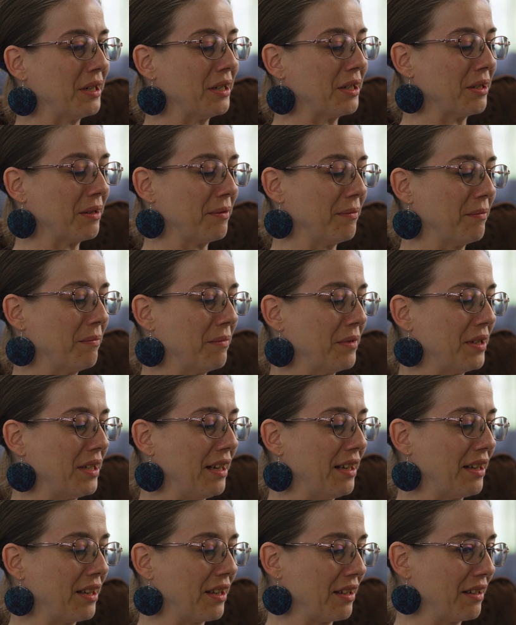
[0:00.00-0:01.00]
a
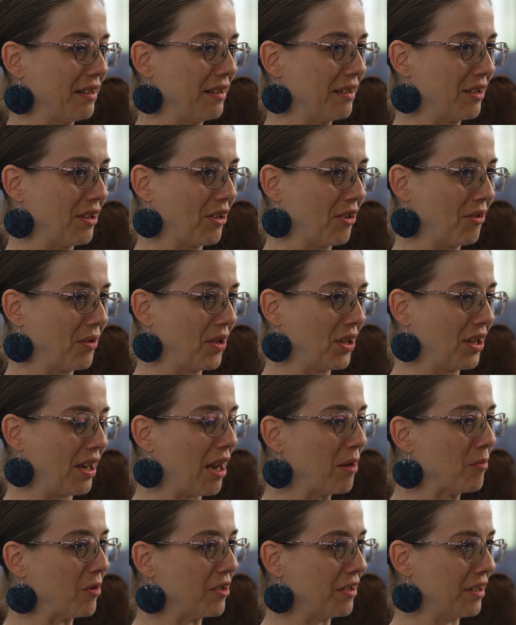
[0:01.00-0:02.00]
decent,
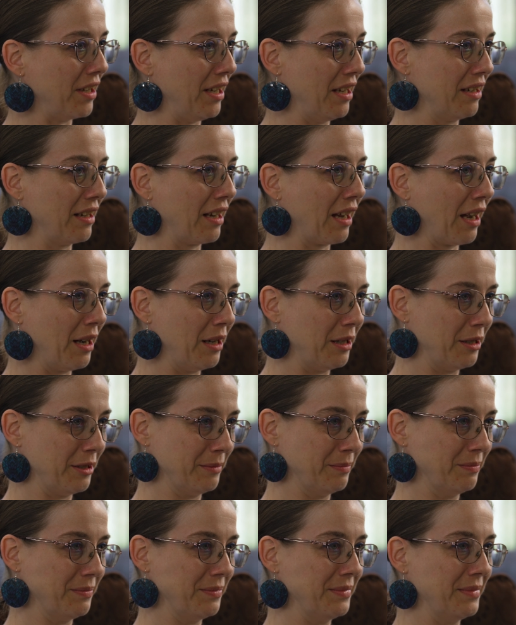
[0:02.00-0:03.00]
stable
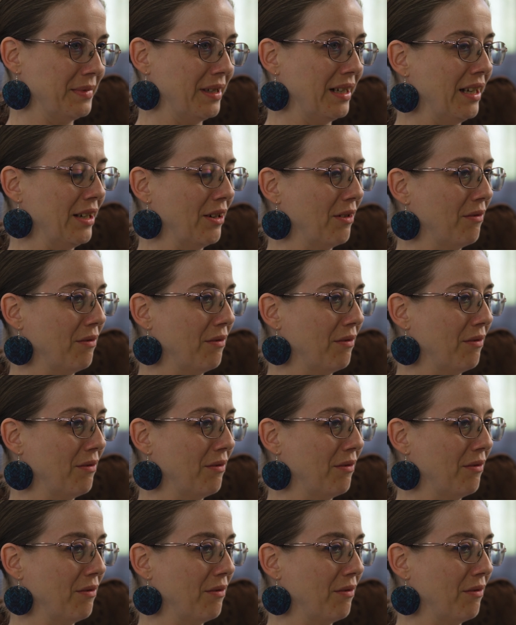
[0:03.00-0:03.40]
income, an